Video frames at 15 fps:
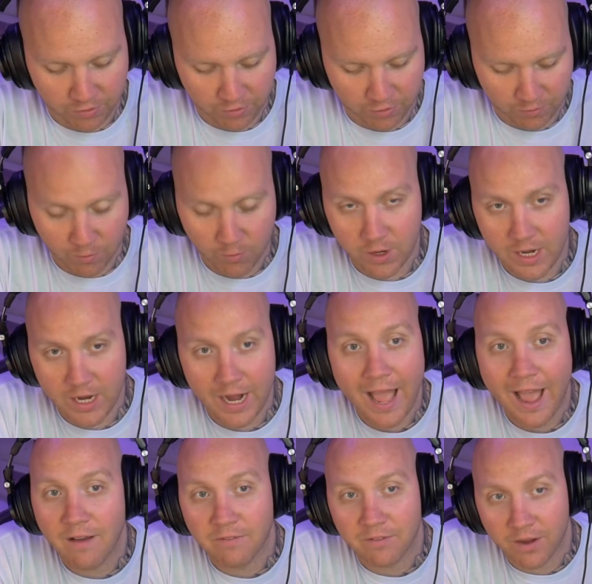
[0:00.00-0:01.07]
three and a
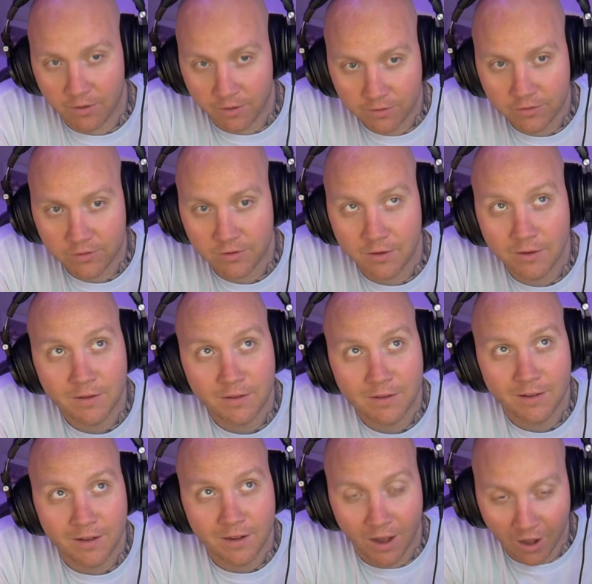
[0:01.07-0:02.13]
half hours.
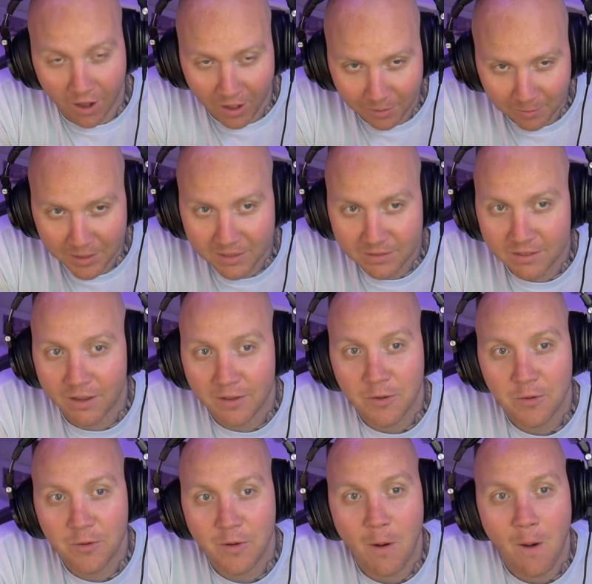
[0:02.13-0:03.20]
All I'm going to tell
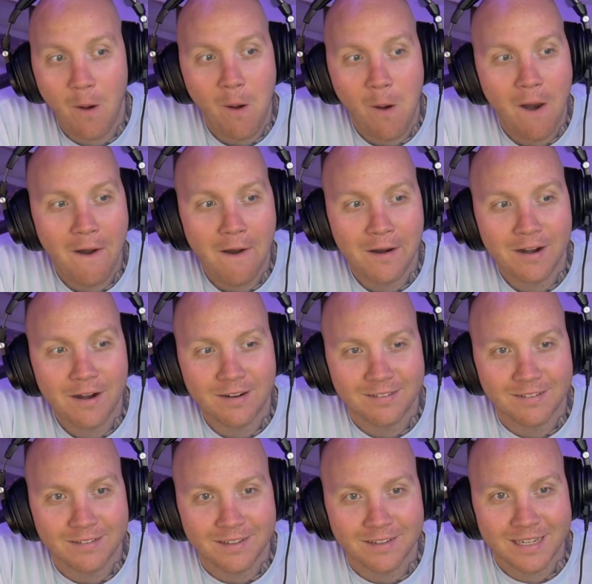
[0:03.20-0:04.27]
you
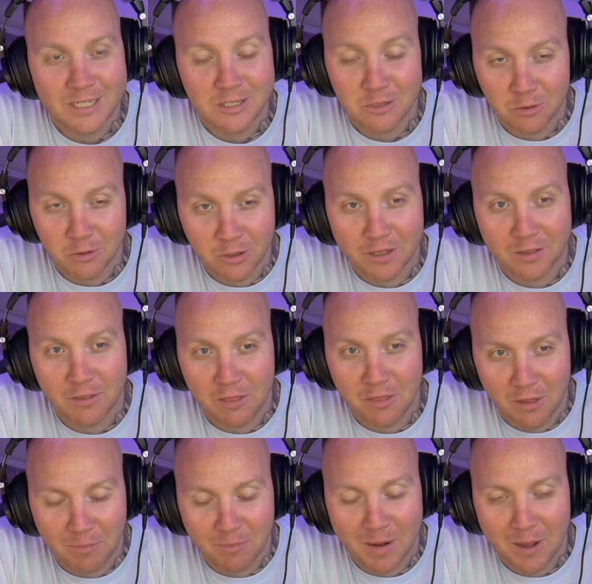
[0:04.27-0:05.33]
is look at the
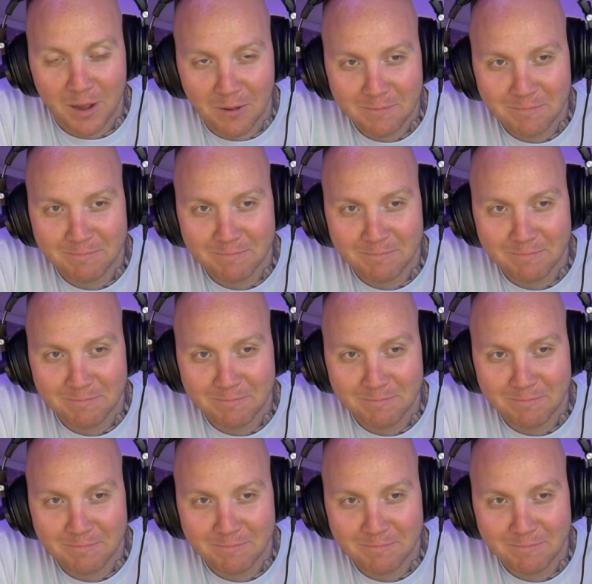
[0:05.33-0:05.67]
thumbnail